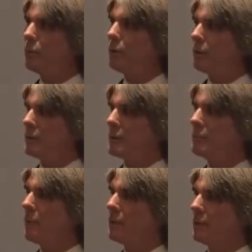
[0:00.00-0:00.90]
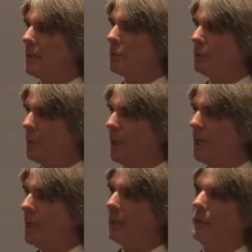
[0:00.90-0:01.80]
brokers as much as you
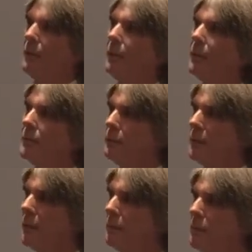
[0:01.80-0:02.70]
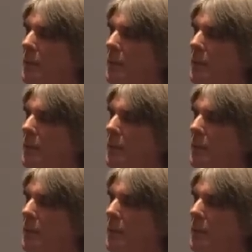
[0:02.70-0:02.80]
can to get the